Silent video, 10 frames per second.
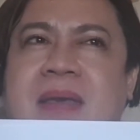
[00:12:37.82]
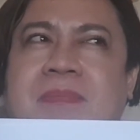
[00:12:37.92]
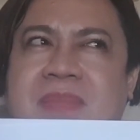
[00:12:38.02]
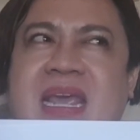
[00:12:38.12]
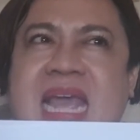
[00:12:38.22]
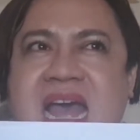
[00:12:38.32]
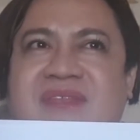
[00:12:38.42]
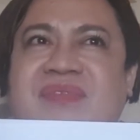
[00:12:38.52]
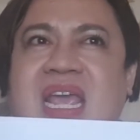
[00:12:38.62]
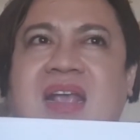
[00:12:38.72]
be
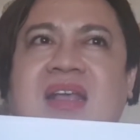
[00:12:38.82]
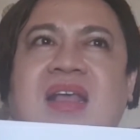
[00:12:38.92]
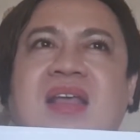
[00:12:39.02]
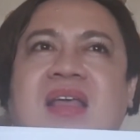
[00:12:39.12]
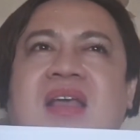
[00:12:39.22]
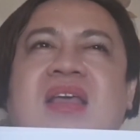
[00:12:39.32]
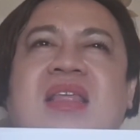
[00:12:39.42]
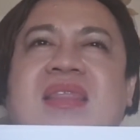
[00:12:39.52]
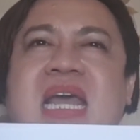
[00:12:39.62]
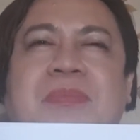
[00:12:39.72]
having
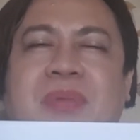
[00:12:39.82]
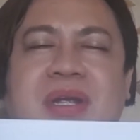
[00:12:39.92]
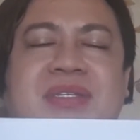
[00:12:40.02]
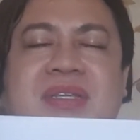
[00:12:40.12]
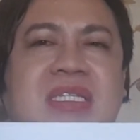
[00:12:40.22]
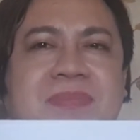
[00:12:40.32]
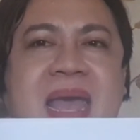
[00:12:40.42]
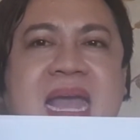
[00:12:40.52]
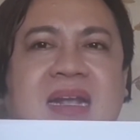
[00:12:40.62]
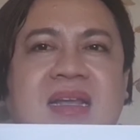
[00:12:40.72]
that person's
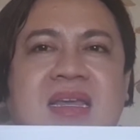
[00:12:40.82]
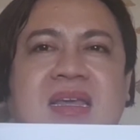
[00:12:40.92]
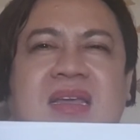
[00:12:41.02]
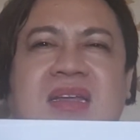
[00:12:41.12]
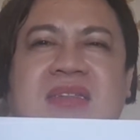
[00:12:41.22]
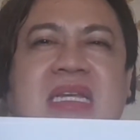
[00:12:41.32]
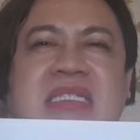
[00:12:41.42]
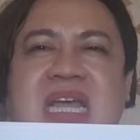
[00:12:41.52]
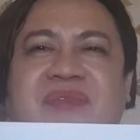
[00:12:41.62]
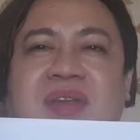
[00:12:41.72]
back, then
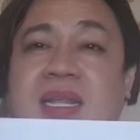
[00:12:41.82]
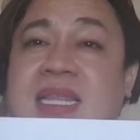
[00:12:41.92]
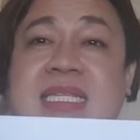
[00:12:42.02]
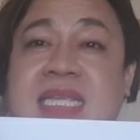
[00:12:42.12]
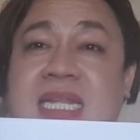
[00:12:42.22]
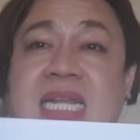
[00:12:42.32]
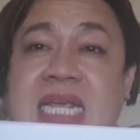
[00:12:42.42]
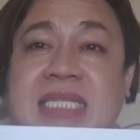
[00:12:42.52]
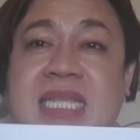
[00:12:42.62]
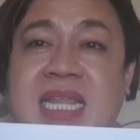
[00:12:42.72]
definitely that's not an
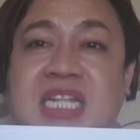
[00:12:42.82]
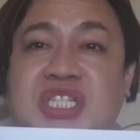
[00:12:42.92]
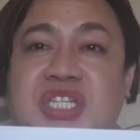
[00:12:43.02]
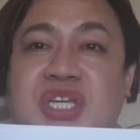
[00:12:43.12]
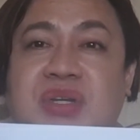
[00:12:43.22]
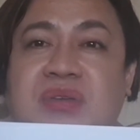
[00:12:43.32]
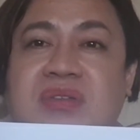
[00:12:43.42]
easy thing to do.